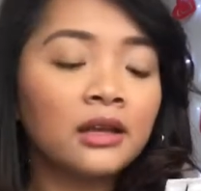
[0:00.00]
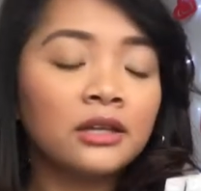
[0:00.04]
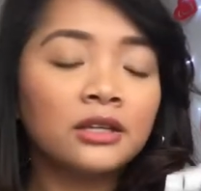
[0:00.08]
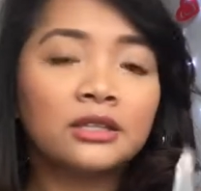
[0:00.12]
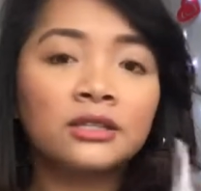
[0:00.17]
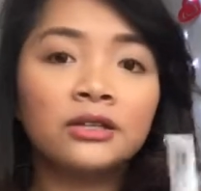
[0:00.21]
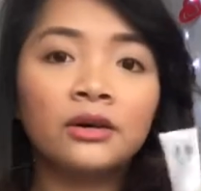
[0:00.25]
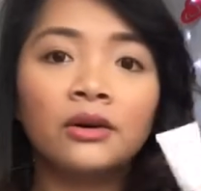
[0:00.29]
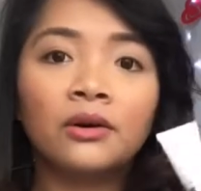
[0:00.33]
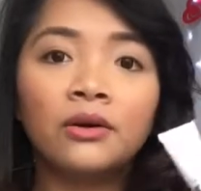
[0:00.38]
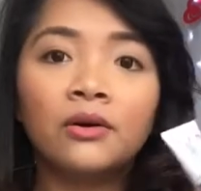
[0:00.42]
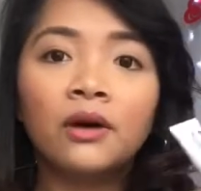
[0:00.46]

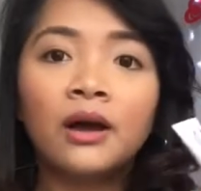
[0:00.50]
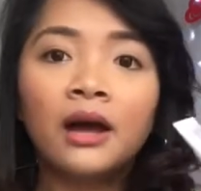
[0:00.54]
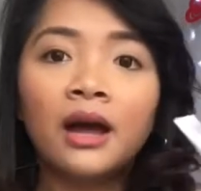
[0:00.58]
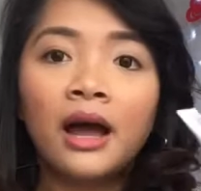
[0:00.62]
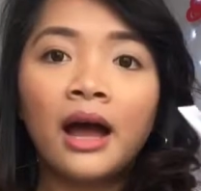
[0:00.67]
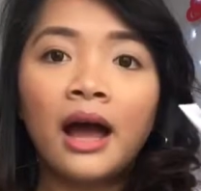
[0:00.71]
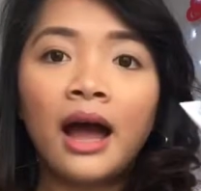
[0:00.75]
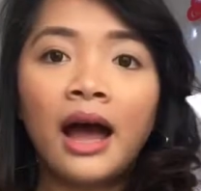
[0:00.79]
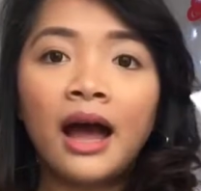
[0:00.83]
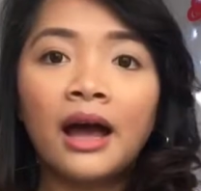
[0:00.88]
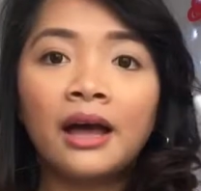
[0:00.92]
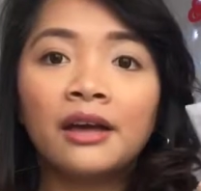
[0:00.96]
So
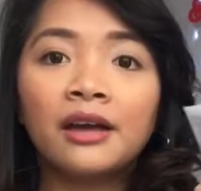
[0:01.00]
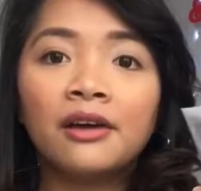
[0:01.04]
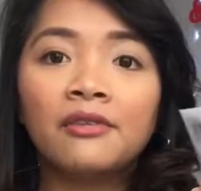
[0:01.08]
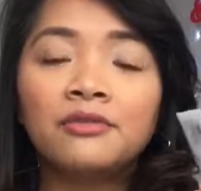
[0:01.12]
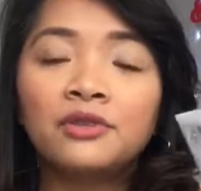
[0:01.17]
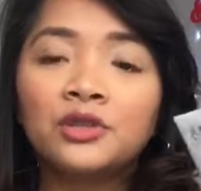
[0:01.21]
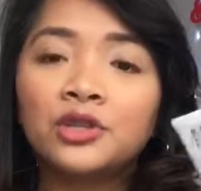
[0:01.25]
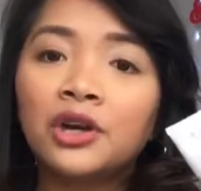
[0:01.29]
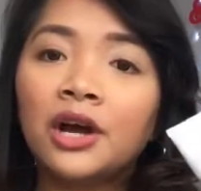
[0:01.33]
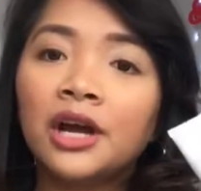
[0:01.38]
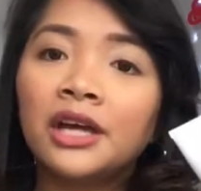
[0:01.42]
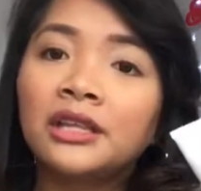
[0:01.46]
I
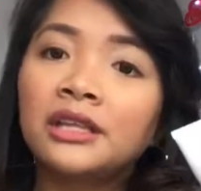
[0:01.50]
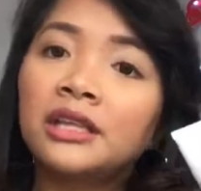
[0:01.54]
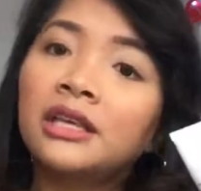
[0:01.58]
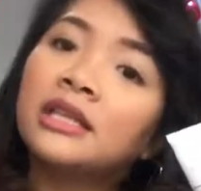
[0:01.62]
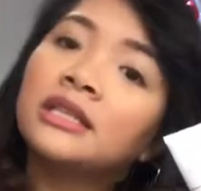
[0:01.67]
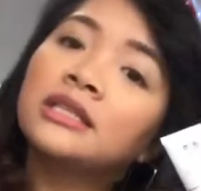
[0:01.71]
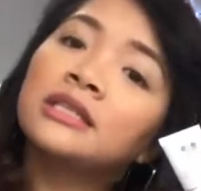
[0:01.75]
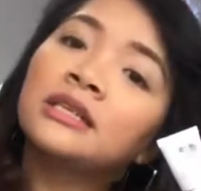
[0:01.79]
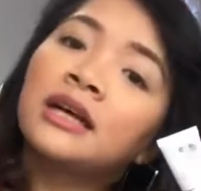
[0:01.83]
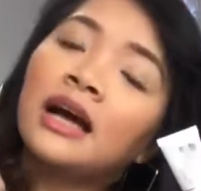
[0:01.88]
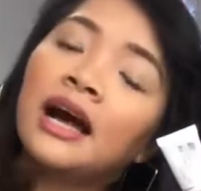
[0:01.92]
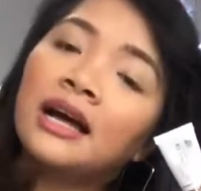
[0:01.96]
have tried
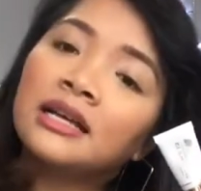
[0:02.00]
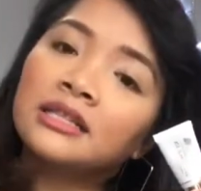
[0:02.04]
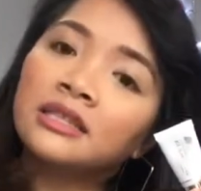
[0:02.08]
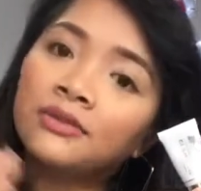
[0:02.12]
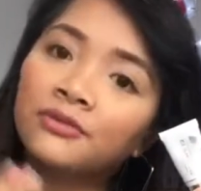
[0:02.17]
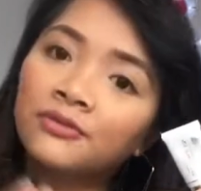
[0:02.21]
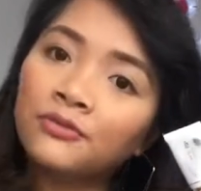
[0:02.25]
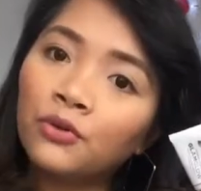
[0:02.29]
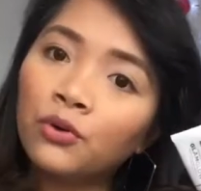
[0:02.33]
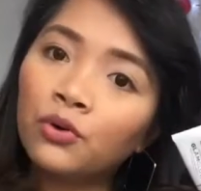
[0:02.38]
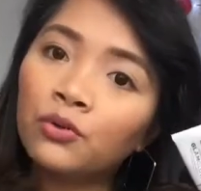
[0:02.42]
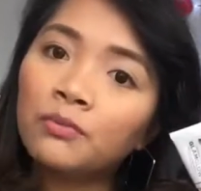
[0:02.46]
this as
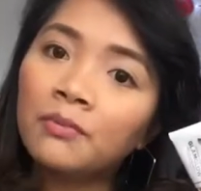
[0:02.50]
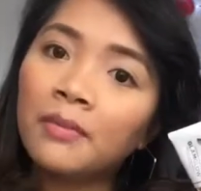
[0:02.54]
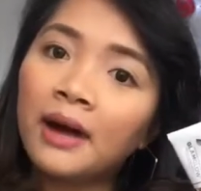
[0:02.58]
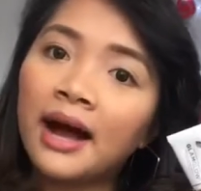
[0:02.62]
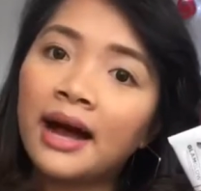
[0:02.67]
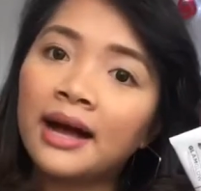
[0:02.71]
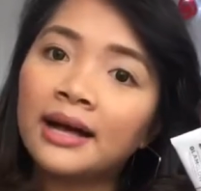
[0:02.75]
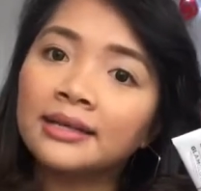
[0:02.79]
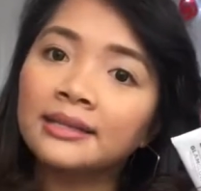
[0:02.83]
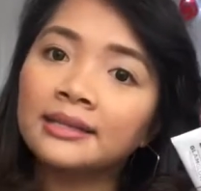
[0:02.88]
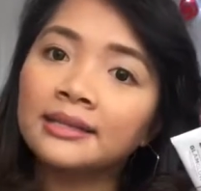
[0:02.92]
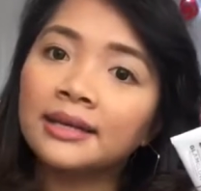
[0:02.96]
a full
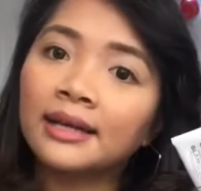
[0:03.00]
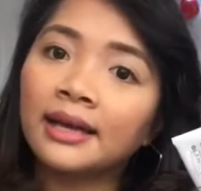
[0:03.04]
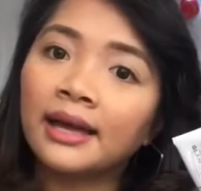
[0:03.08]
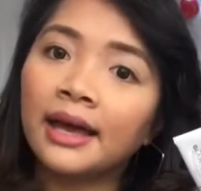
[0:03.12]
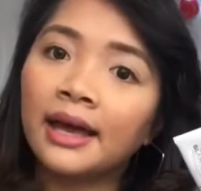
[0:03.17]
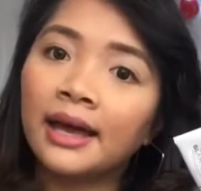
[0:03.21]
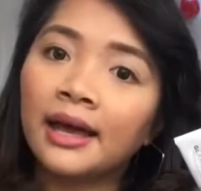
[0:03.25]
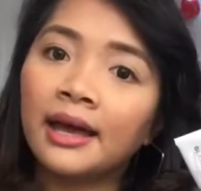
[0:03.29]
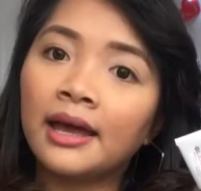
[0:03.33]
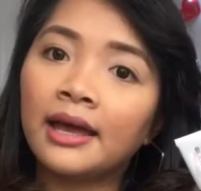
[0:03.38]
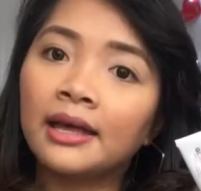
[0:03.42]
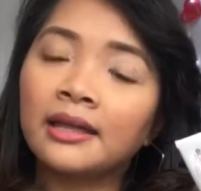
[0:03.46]
mask
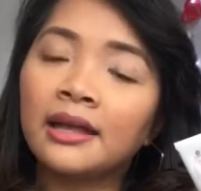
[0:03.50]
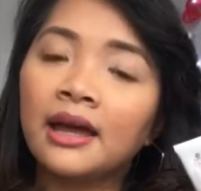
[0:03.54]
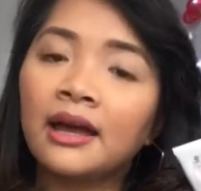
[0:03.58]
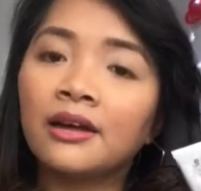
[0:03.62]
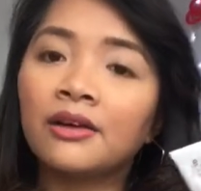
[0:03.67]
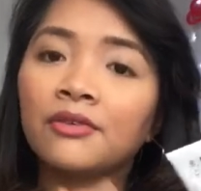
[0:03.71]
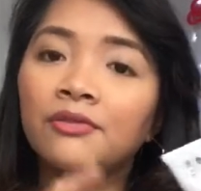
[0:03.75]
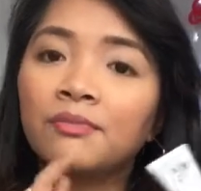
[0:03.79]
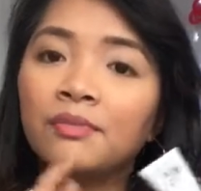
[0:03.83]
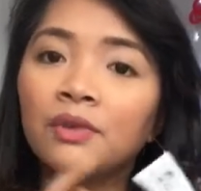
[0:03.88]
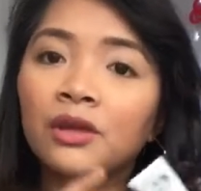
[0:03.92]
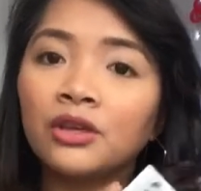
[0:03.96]
and I
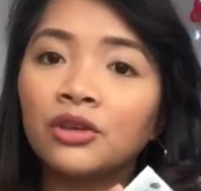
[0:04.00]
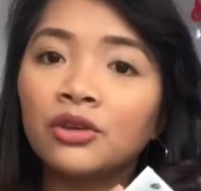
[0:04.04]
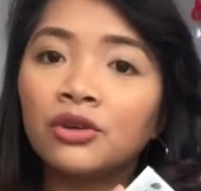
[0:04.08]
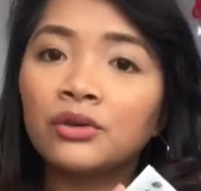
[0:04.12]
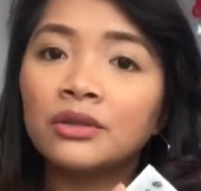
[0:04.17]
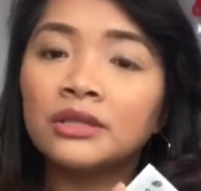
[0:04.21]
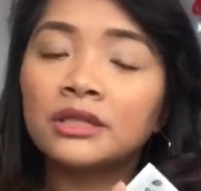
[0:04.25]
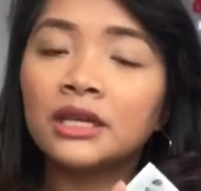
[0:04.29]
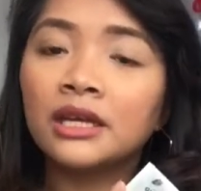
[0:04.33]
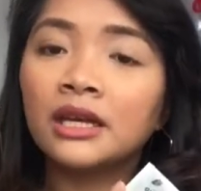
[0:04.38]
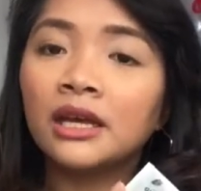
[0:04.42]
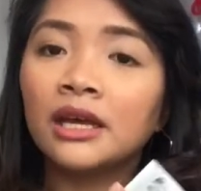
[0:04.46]
have been
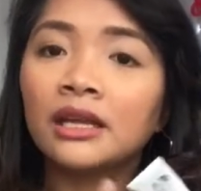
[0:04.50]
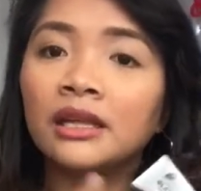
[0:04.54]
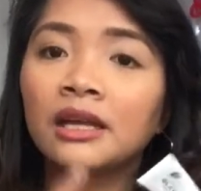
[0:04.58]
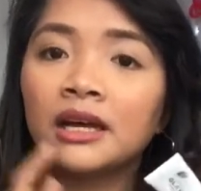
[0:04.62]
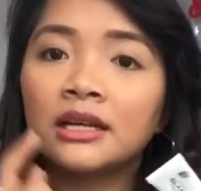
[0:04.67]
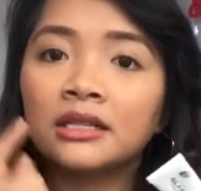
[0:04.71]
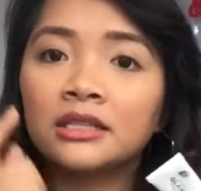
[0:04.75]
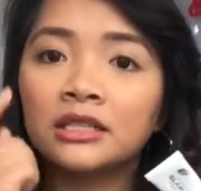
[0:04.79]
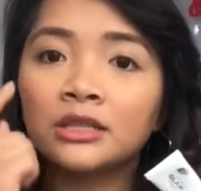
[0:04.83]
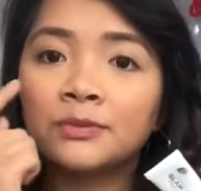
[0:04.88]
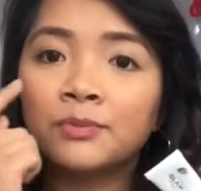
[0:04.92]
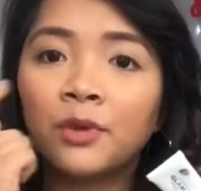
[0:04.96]
using it
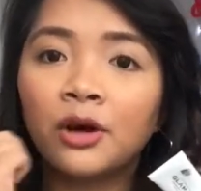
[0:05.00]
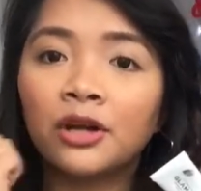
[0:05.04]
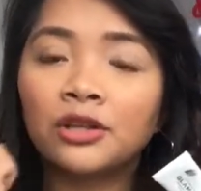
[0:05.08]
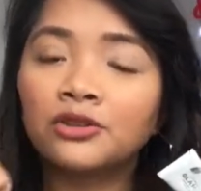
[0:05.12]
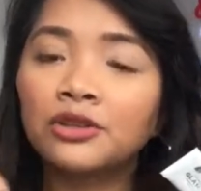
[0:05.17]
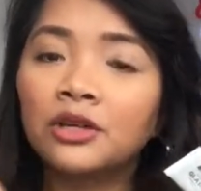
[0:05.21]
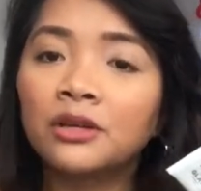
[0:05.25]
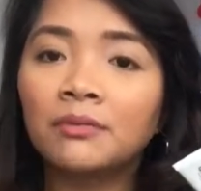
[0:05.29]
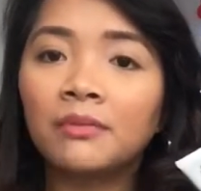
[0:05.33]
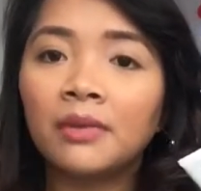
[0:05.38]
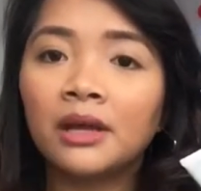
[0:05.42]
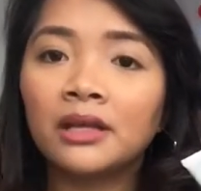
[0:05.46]
as a spot
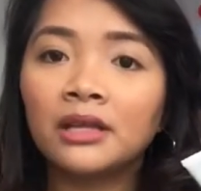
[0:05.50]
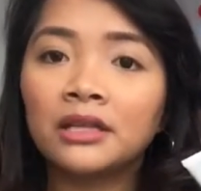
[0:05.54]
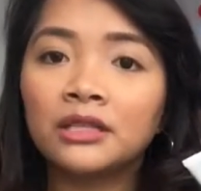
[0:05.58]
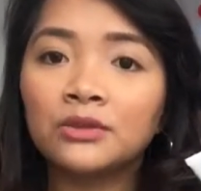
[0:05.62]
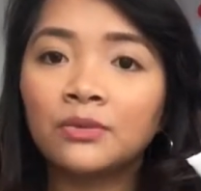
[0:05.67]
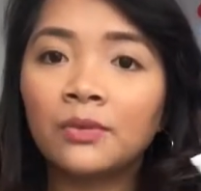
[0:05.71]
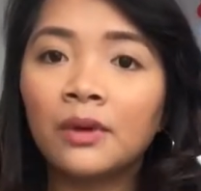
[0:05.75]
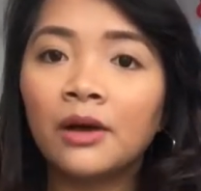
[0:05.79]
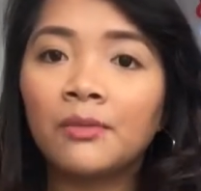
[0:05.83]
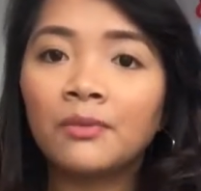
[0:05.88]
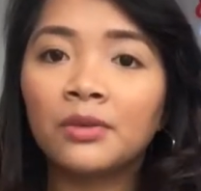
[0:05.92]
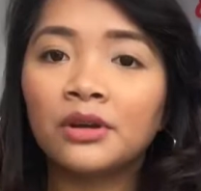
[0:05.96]
treatment
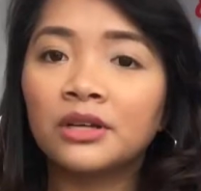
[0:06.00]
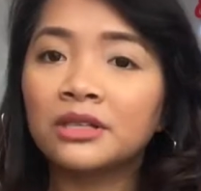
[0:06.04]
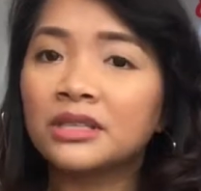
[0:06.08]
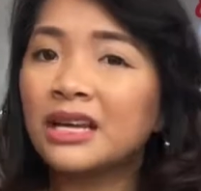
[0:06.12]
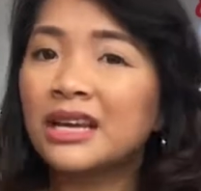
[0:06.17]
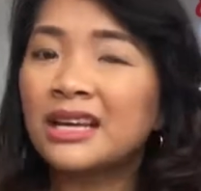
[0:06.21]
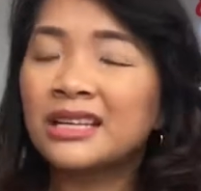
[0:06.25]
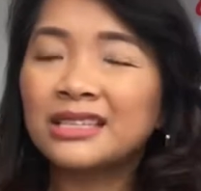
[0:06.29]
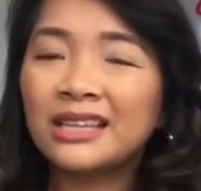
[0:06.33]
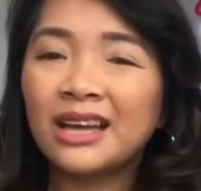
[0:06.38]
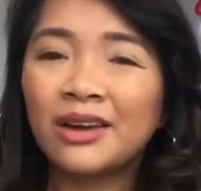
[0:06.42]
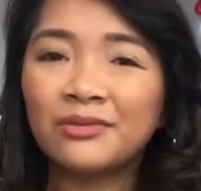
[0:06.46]
as well, because
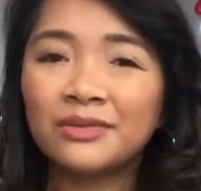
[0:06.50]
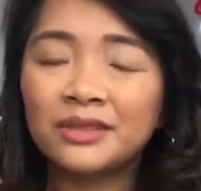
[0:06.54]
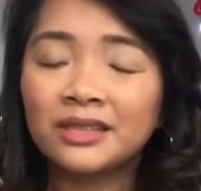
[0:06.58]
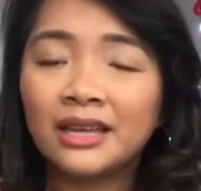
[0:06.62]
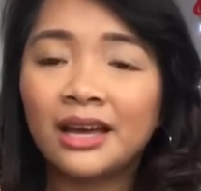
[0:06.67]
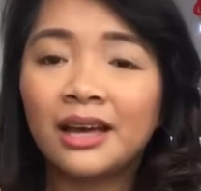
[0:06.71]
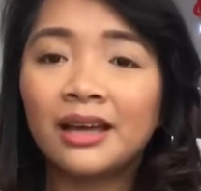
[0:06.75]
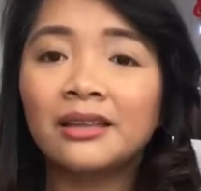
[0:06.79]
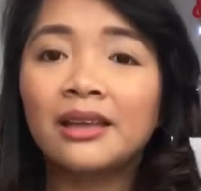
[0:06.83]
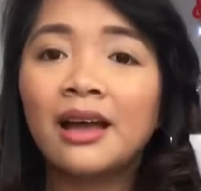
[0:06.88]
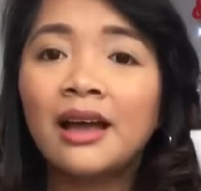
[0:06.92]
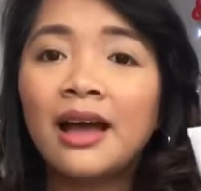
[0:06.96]
as I've
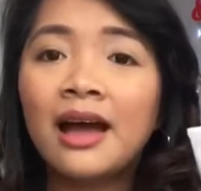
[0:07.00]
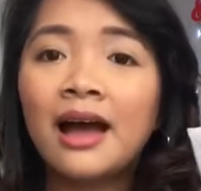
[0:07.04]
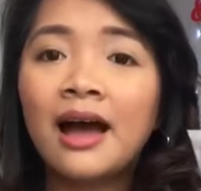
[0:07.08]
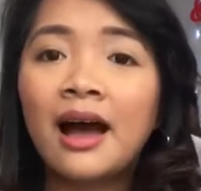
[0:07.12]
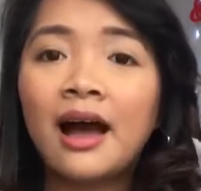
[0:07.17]
said,